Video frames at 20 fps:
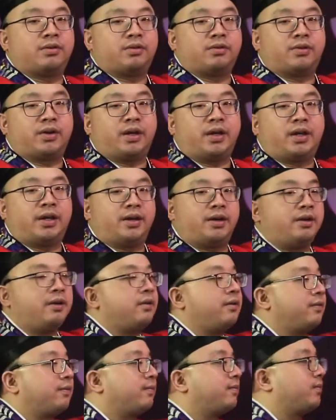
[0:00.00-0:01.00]
right
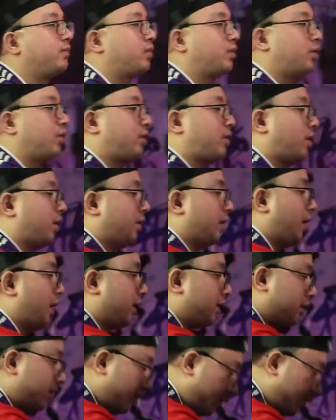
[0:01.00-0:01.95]
here to connect,